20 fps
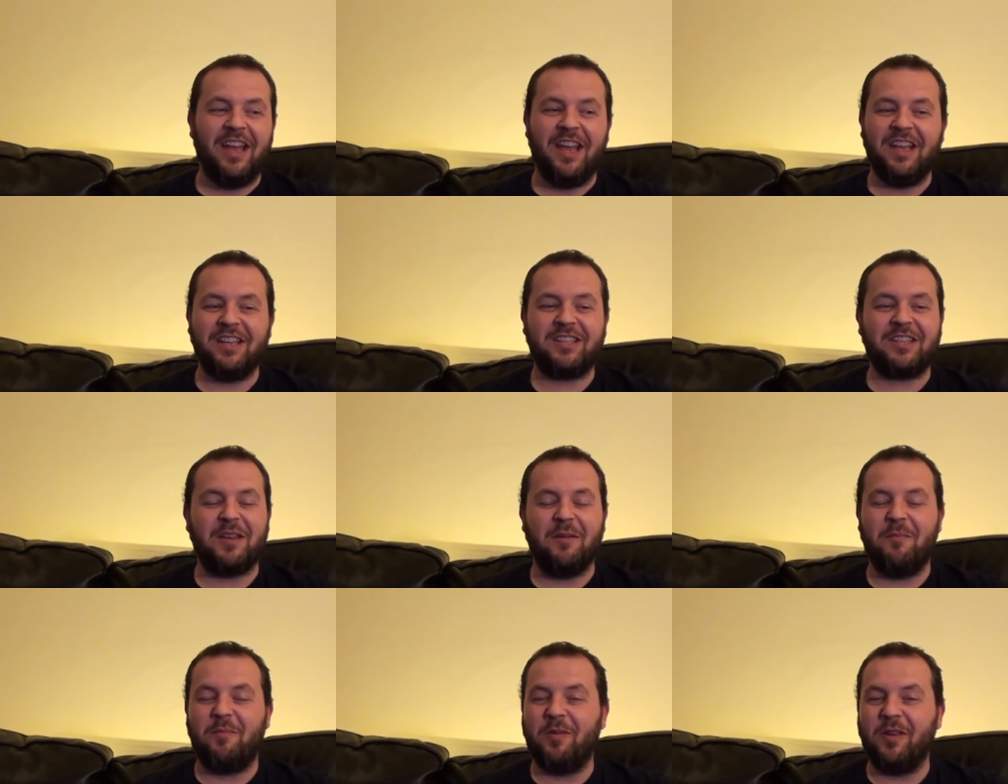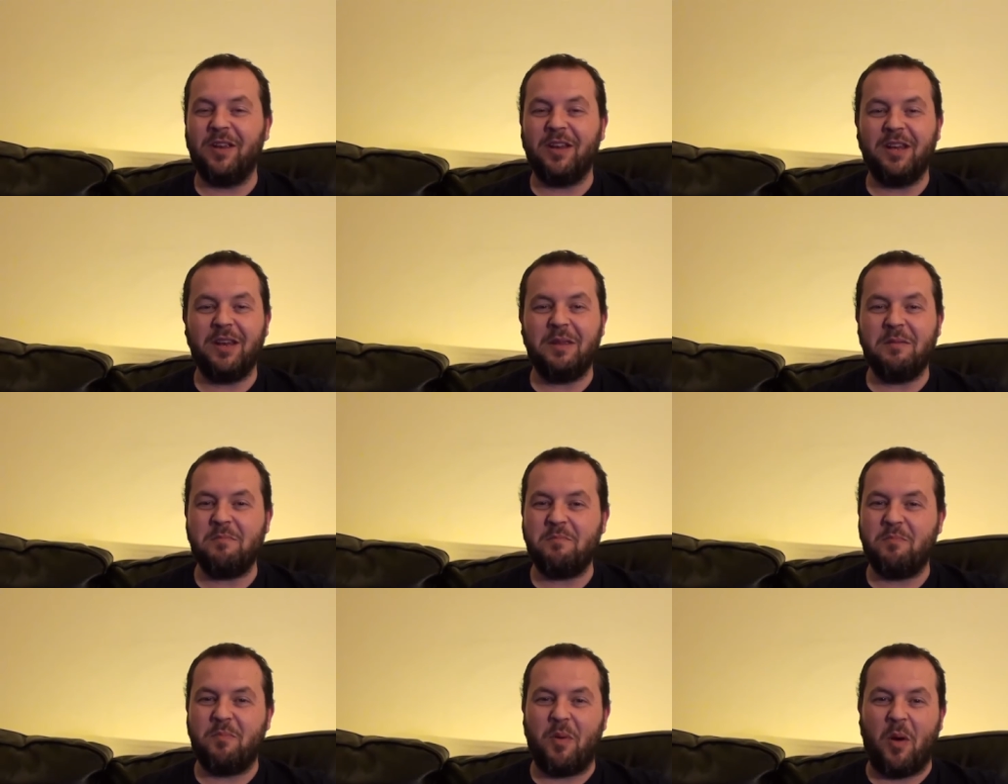It's
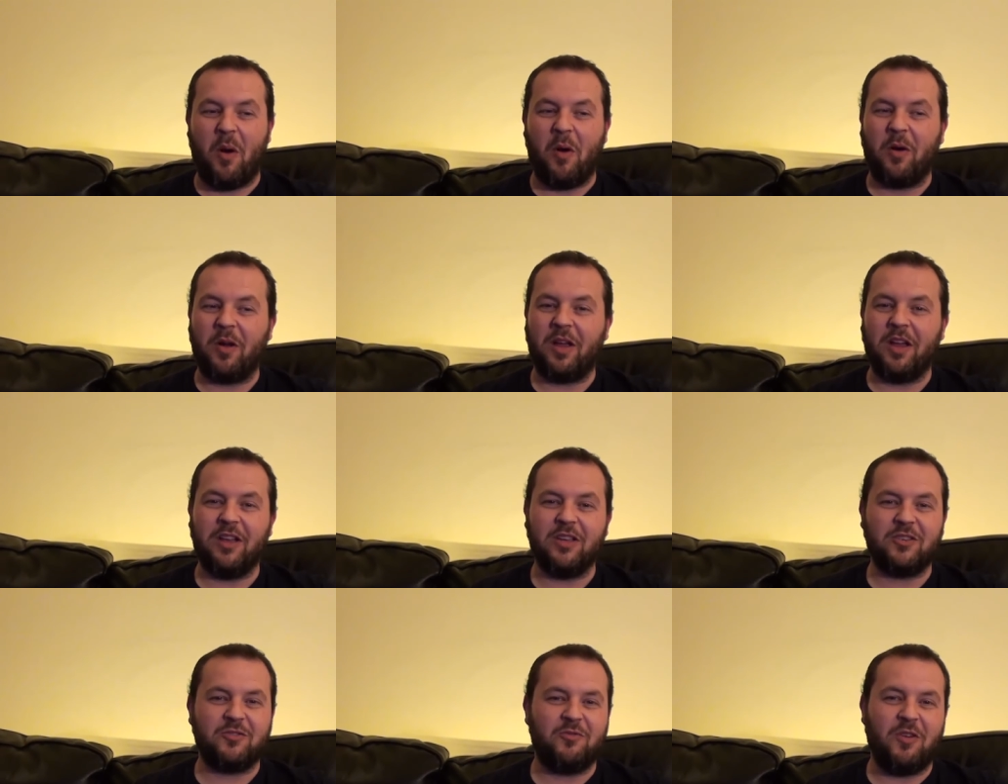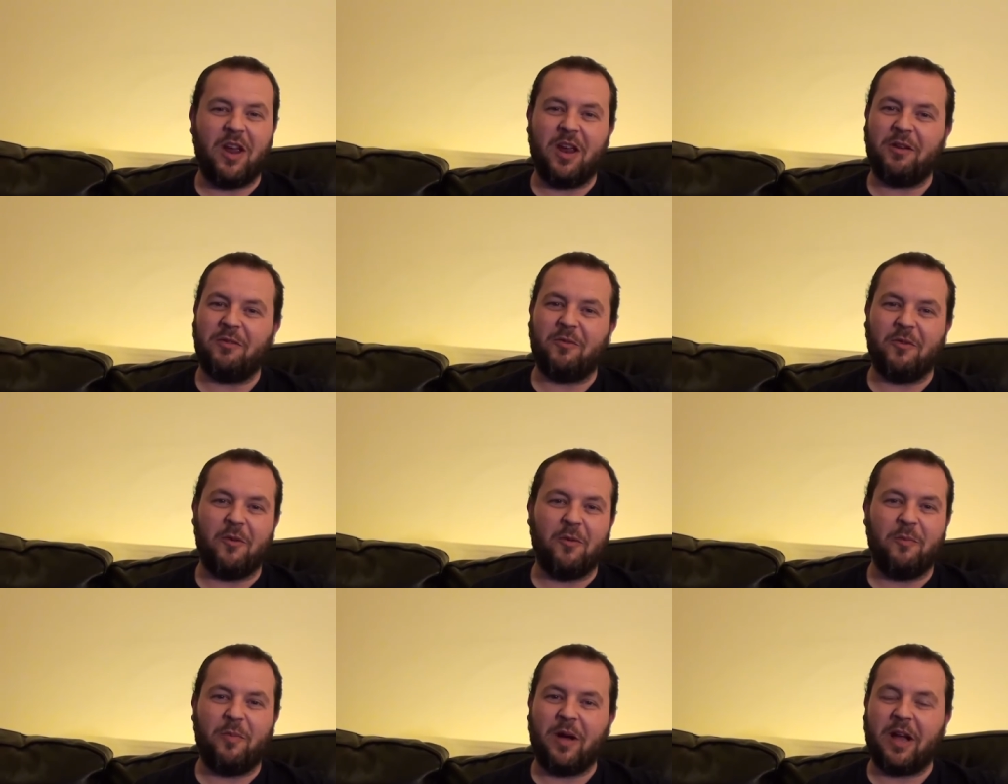completely bonkers,
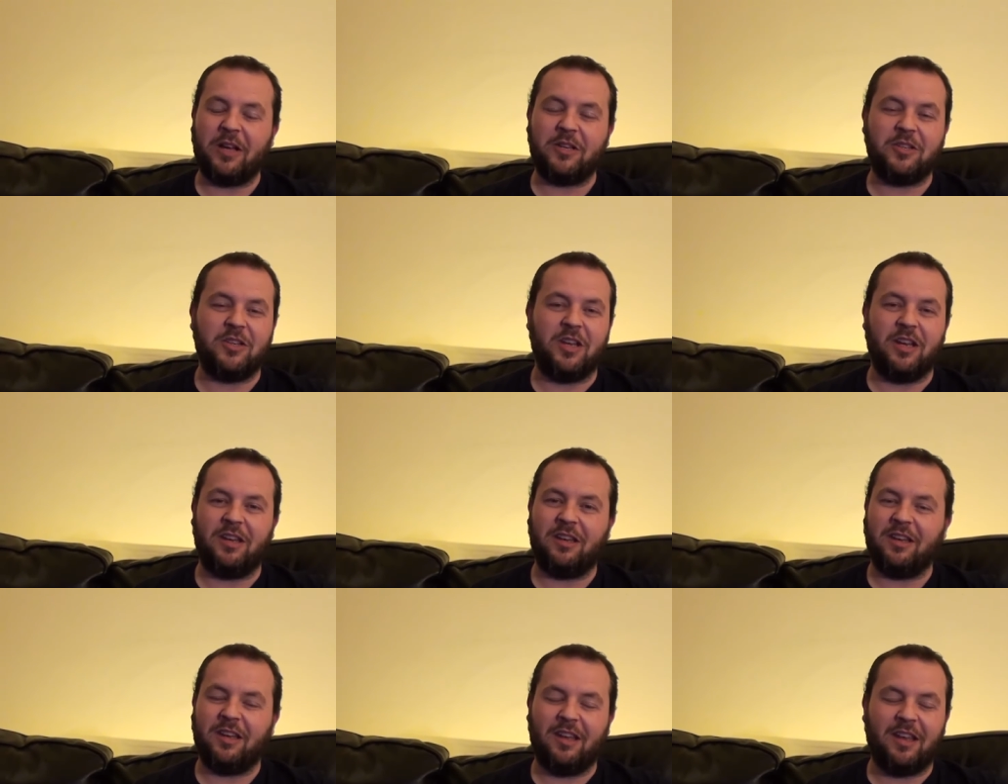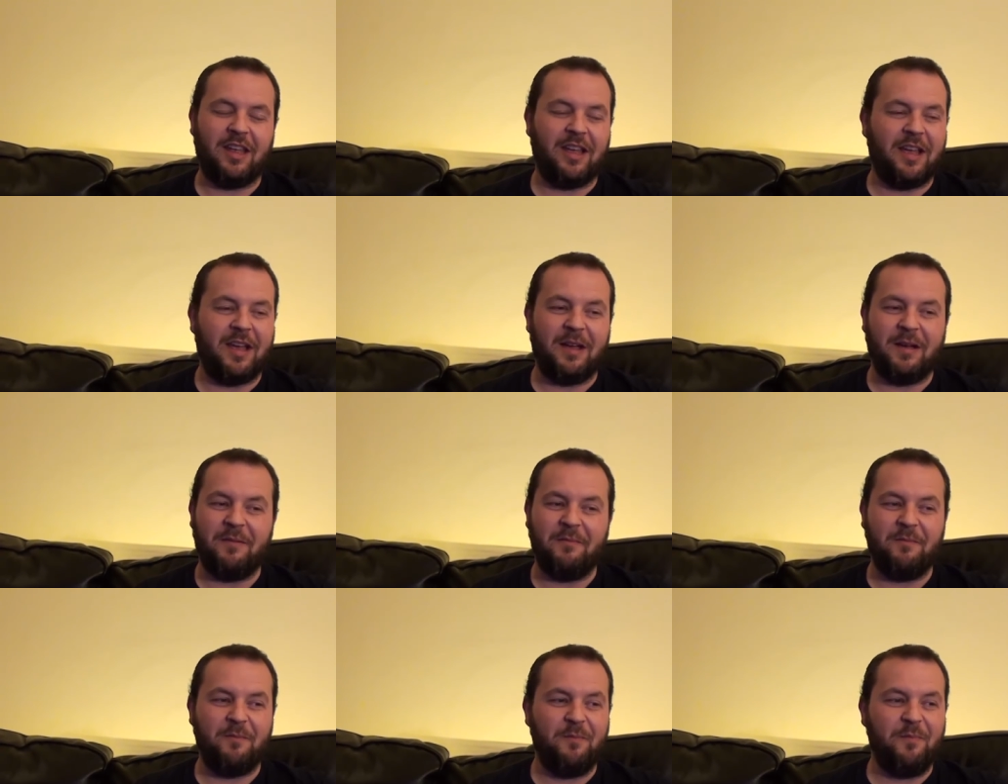retro, batshit.
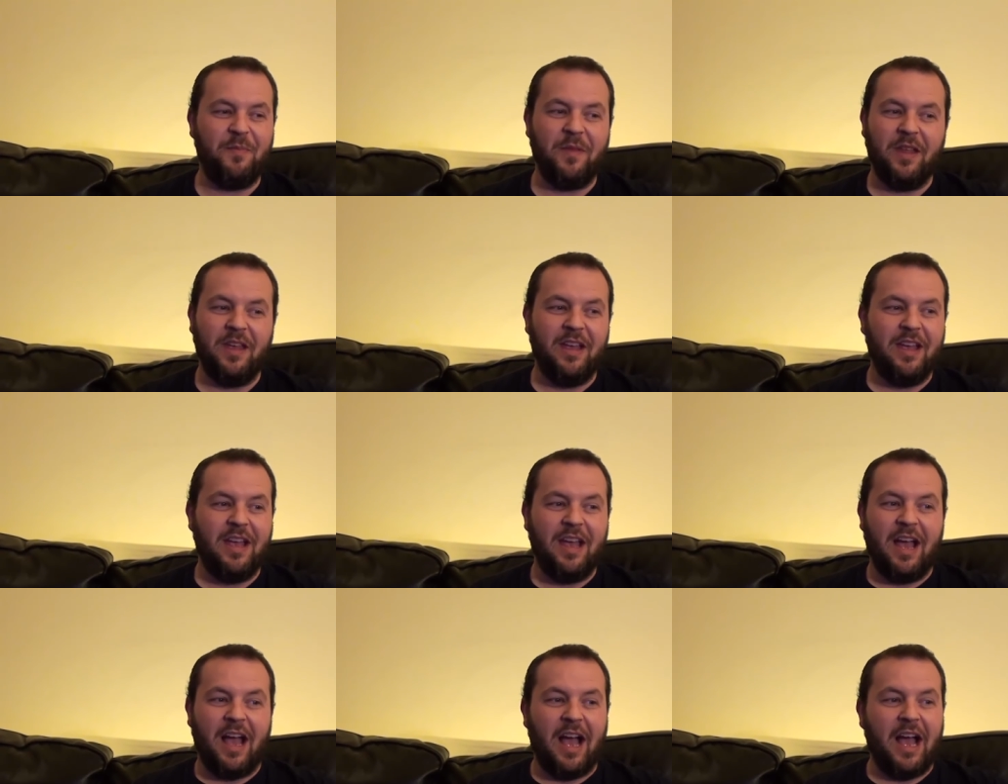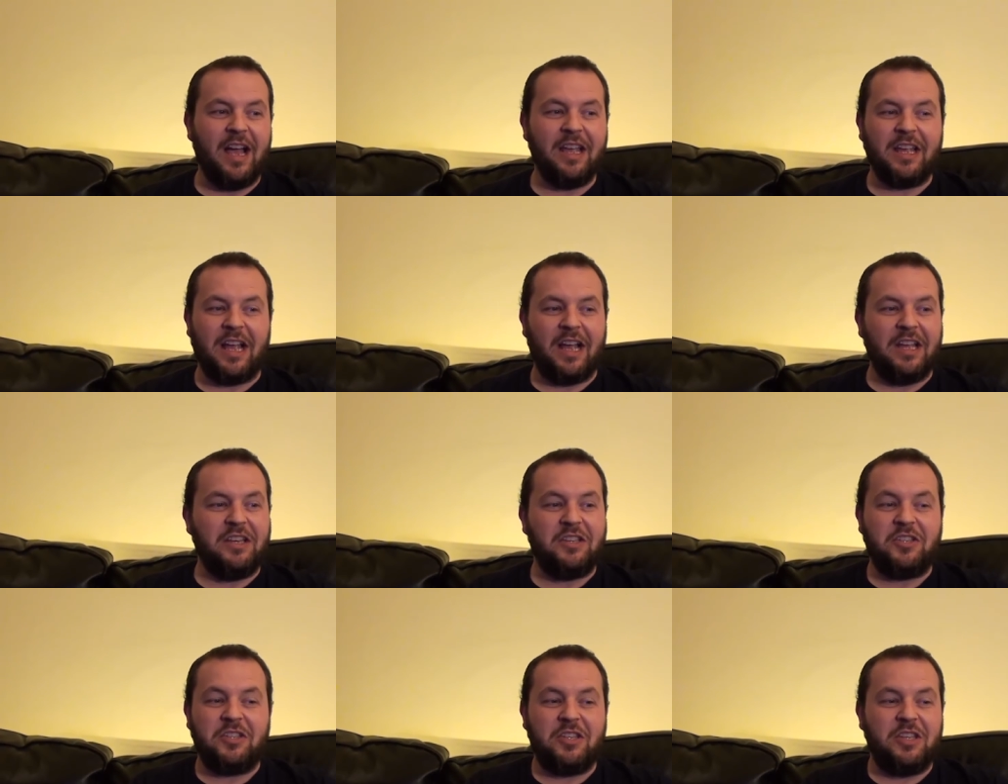Um, I, I